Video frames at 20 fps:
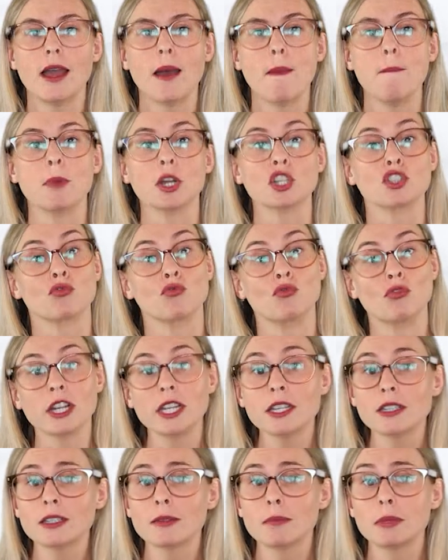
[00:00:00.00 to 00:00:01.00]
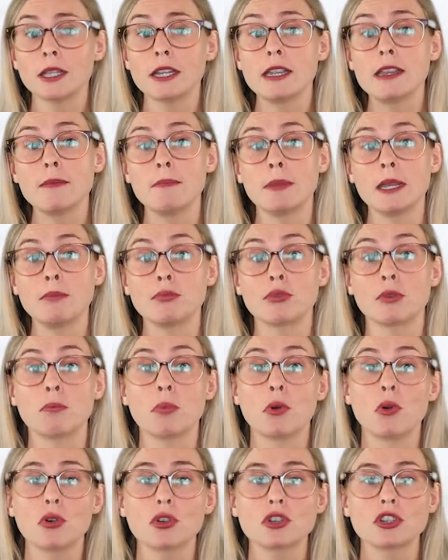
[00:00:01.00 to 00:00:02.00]
must reasonably be
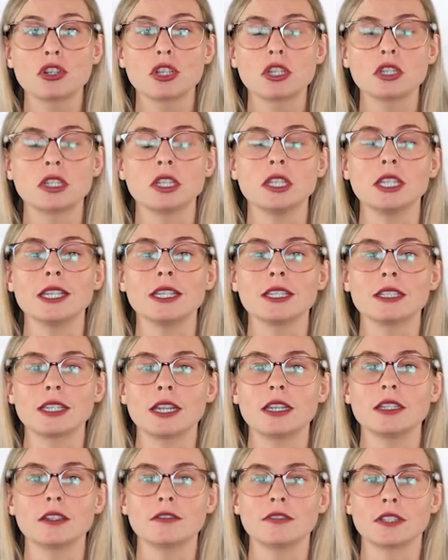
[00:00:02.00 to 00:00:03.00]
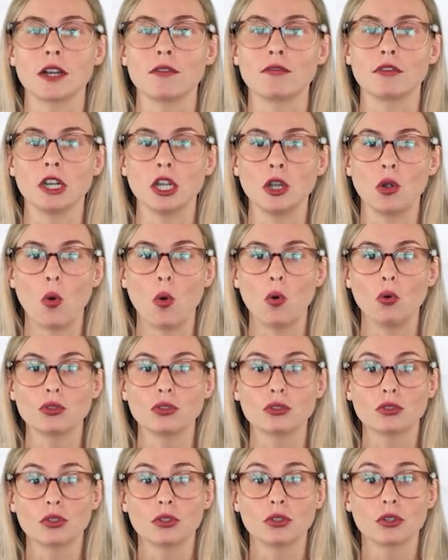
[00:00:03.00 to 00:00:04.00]
proportionate to the extent of suffering caused.